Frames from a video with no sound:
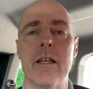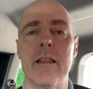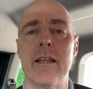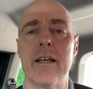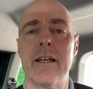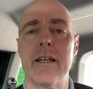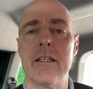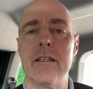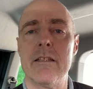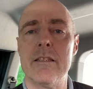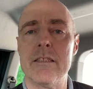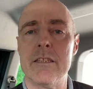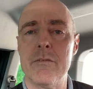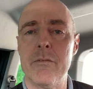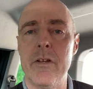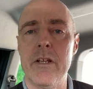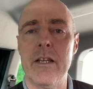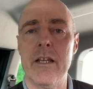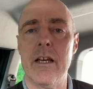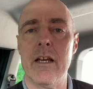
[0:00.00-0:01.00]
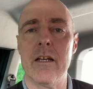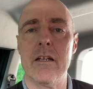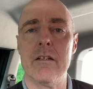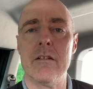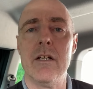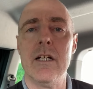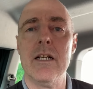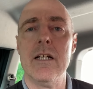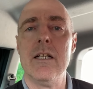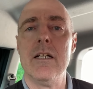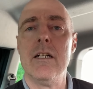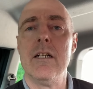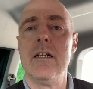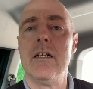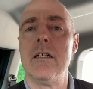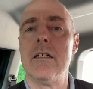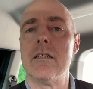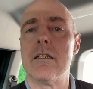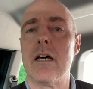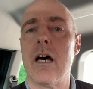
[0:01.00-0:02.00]
that in this video
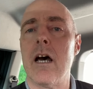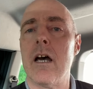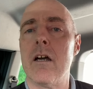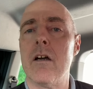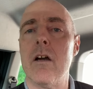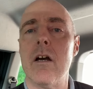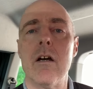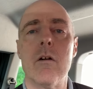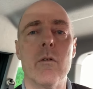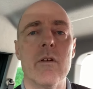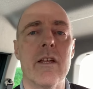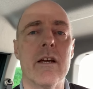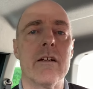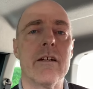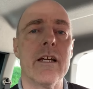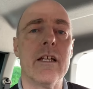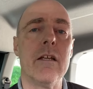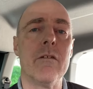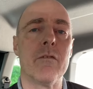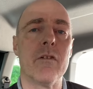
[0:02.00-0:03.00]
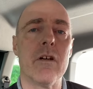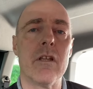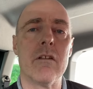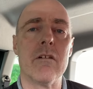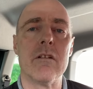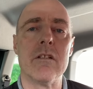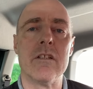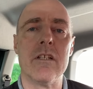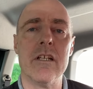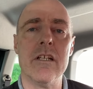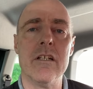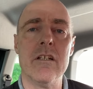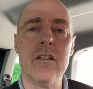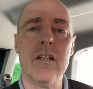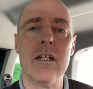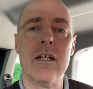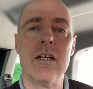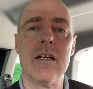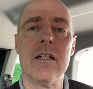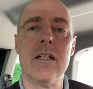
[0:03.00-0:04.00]
so without any further ado
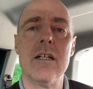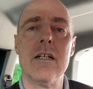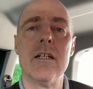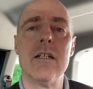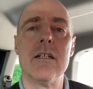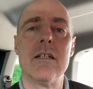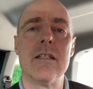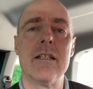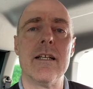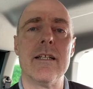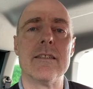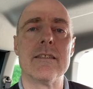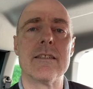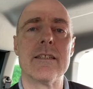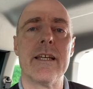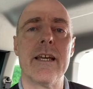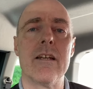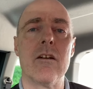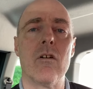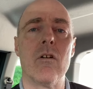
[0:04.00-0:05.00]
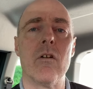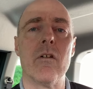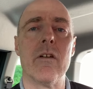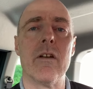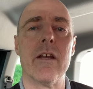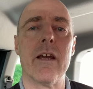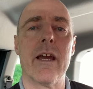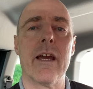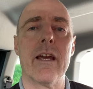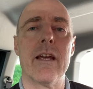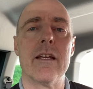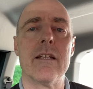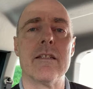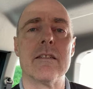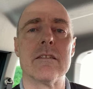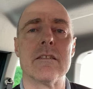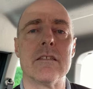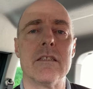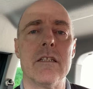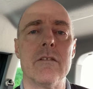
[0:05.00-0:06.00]
let's get on and
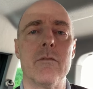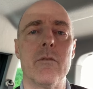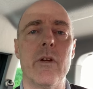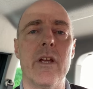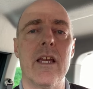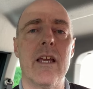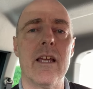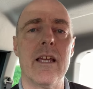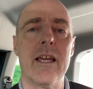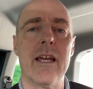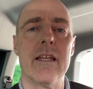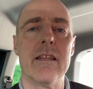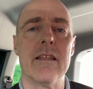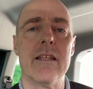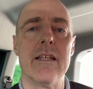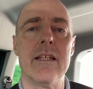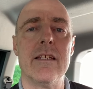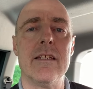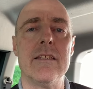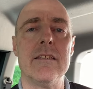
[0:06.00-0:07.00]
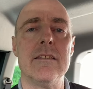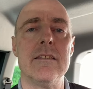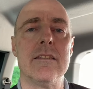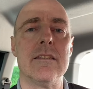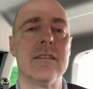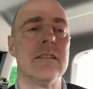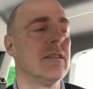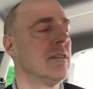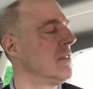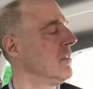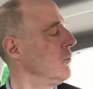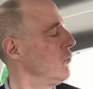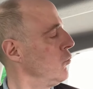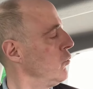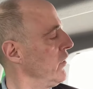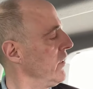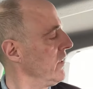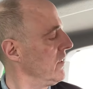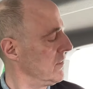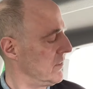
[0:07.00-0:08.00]
see if we can get these
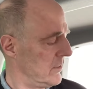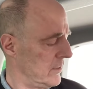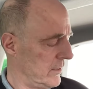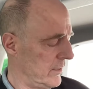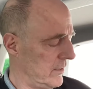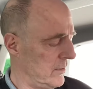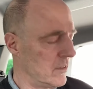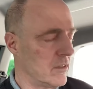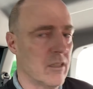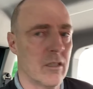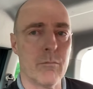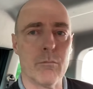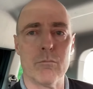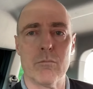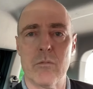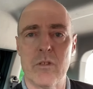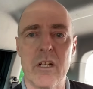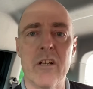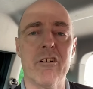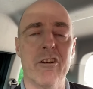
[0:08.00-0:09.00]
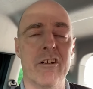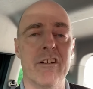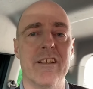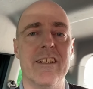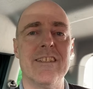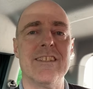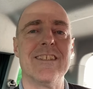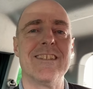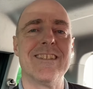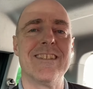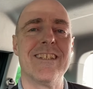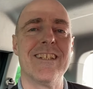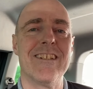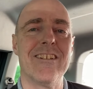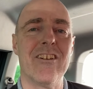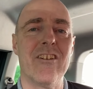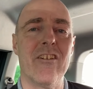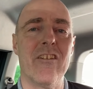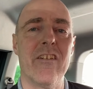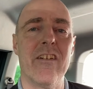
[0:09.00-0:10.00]
rear seats I'm currently sitting
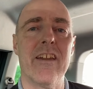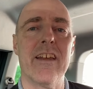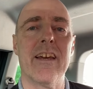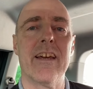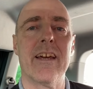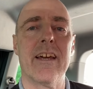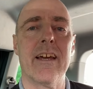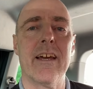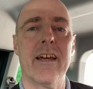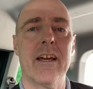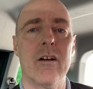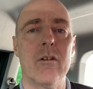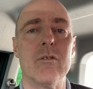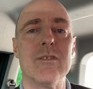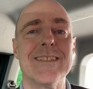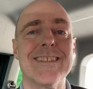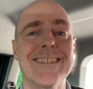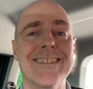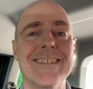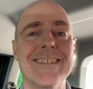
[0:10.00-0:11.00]
on out.